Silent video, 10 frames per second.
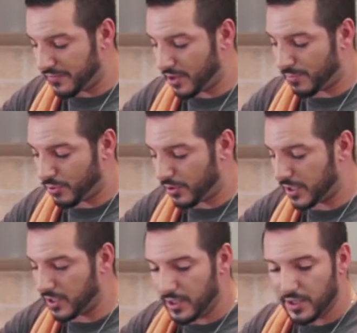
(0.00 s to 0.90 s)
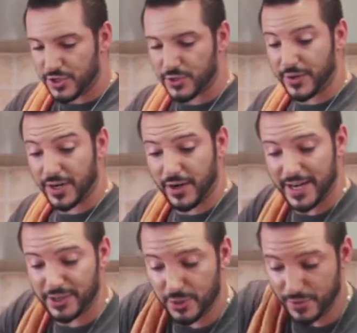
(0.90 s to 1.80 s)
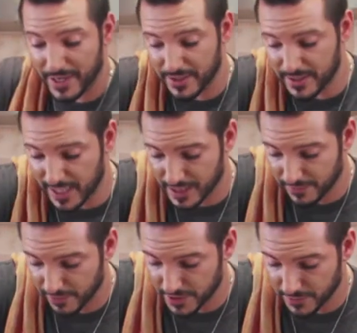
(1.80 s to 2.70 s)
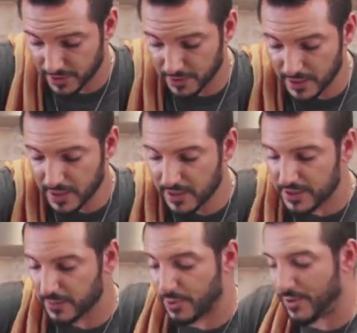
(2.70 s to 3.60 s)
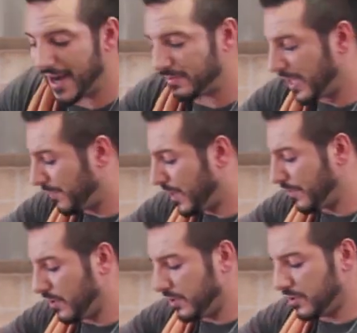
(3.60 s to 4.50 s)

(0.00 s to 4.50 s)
in our pork, so we're going to go ahead and do it right into the salsa verde as well. Some cracked black pepper,